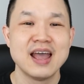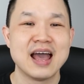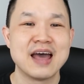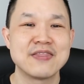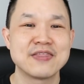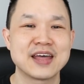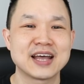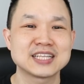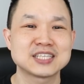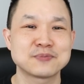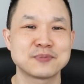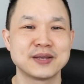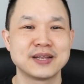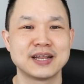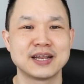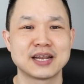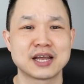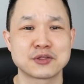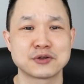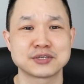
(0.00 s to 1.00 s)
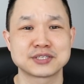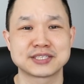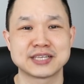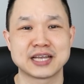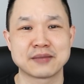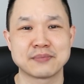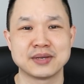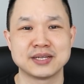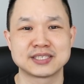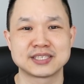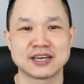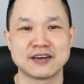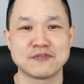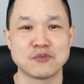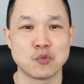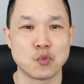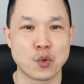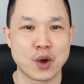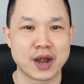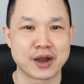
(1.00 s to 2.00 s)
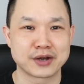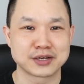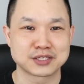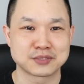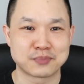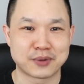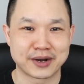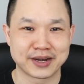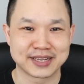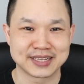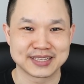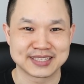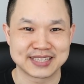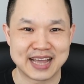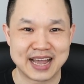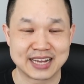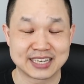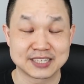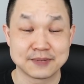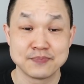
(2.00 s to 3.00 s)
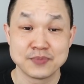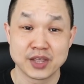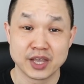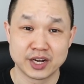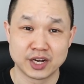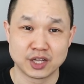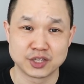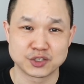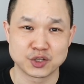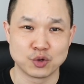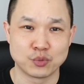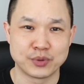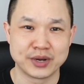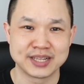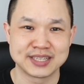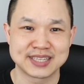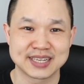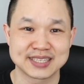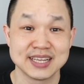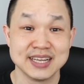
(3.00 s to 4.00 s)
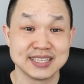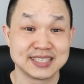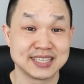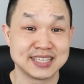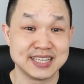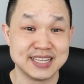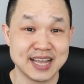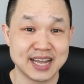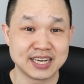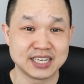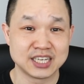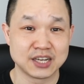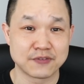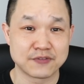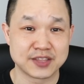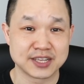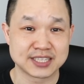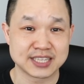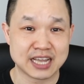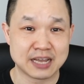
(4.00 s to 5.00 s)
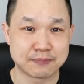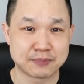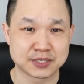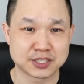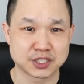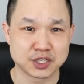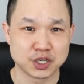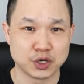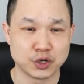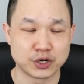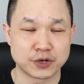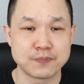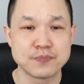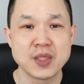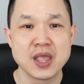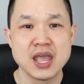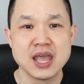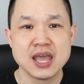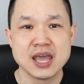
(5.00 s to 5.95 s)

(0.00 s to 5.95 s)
And that's been another segment of Where's Marcus At? It also brings us to the end of this episode.